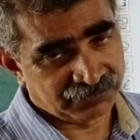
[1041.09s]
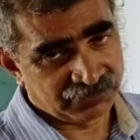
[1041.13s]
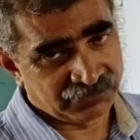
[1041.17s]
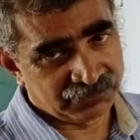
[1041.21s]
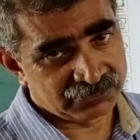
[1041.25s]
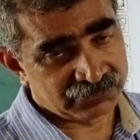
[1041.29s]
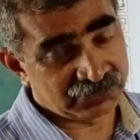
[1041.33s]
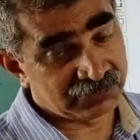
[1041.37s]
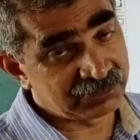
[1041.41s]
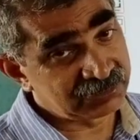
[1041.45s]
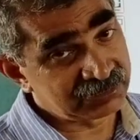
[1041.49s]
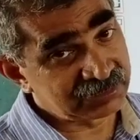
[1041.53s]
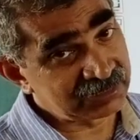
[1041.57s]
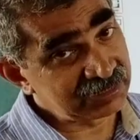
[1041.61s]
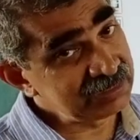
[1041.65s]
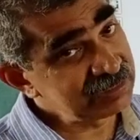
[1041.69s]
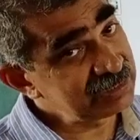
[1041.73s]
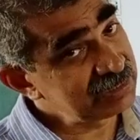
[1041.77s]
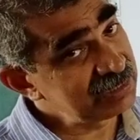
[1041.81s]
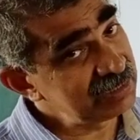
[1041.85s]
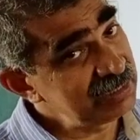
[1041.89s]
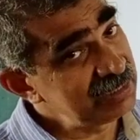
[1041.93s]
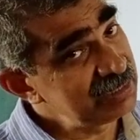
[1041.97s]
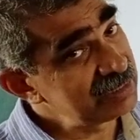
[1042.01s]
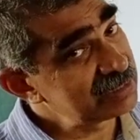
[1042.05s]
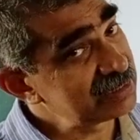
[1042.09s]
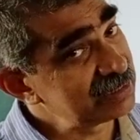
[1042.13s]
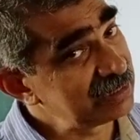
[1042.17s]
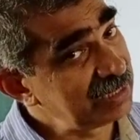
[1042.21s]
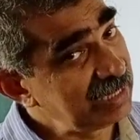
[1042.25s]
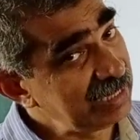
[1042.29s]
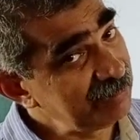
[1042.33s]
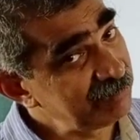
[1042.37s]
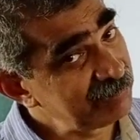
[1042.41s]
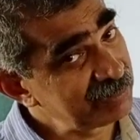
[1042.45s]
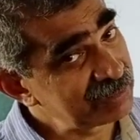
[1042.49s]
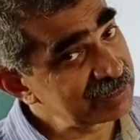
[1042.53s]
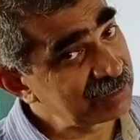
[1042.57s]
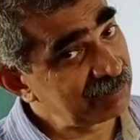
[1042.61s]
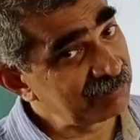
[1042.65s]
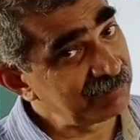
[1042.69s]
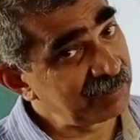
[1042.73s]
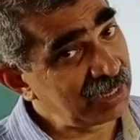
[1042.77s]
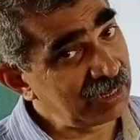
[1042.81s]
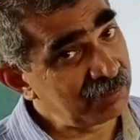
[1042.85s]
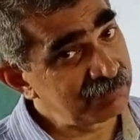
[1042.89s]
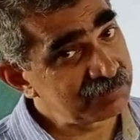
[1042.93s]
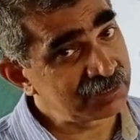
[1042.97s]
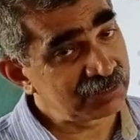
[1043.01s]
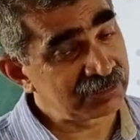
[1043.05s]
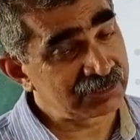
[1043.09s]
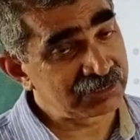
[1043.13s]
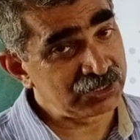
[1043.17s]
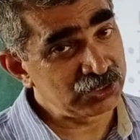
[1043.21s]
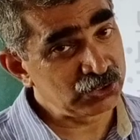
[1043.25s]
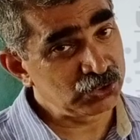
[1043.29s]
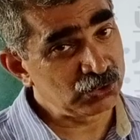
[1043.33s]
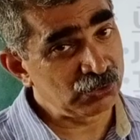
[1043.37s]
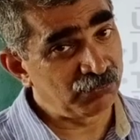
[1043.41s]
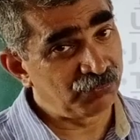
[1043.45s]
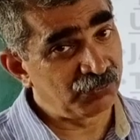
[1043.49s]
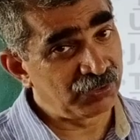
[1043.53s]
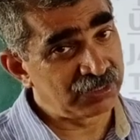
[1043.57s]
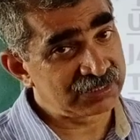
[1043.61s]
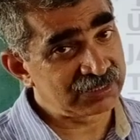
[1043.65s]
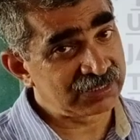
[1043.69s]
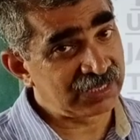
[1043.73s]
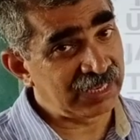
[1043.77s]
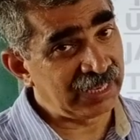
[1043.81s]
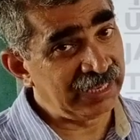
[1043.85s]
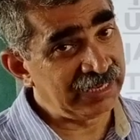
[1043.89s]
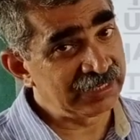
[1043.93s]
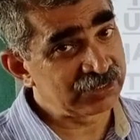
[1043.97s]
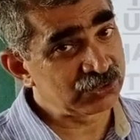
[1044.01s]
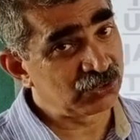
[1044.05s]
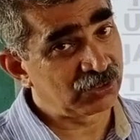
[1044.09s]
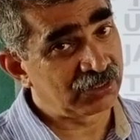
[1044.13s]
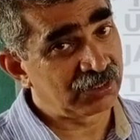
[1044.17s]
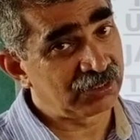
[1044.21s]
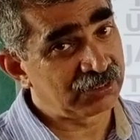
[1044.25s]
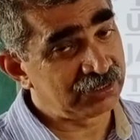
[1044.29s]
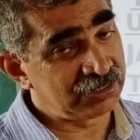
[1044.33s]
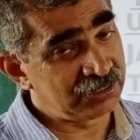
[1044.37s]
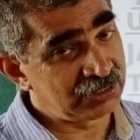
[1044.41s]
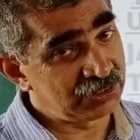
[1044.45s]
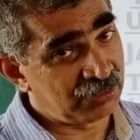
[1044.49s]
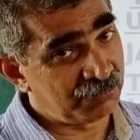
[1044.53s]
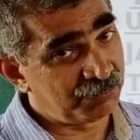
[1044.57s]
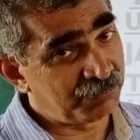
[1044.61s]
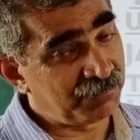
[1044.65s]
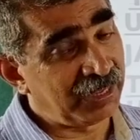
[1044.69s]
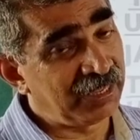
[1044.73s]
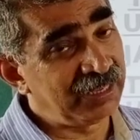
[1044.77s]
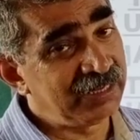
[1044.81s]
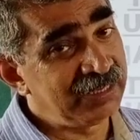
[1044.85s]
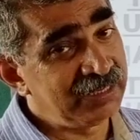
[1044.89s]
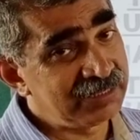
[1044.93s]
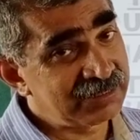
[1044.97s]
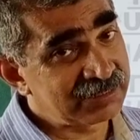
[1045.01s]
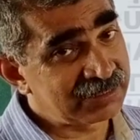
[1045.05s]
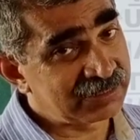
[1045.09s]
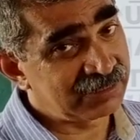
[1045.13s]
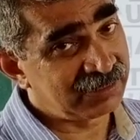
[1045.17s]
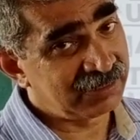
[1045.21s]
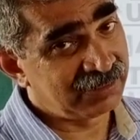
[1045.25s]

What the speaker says: So the treaty is named sometimes the Treaty of Versailles or Treaty of Paris,